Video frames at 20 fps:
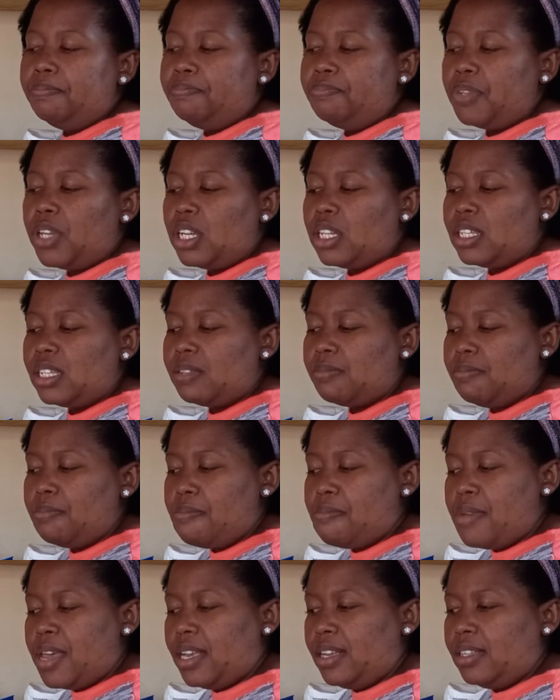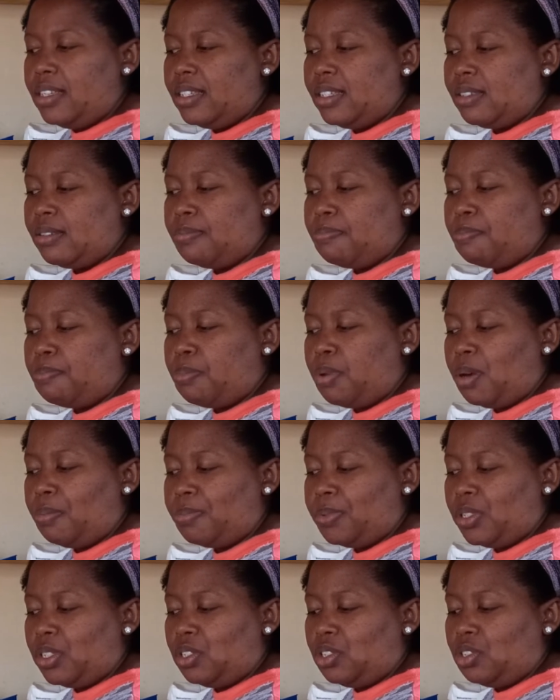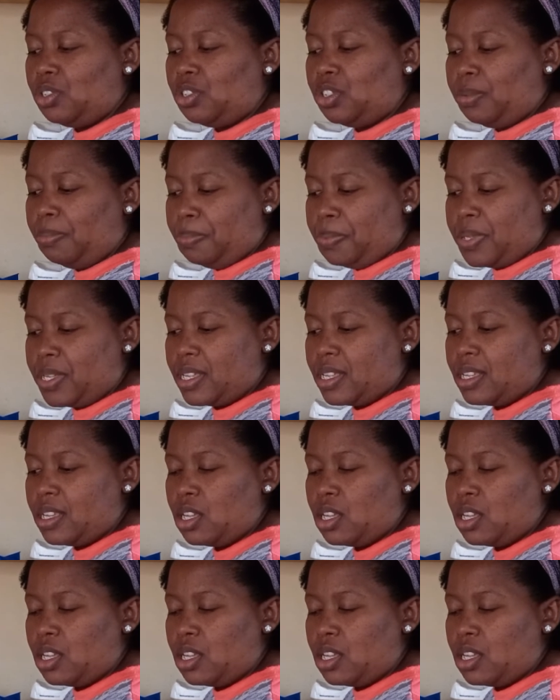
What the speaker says: It's maize popped chips.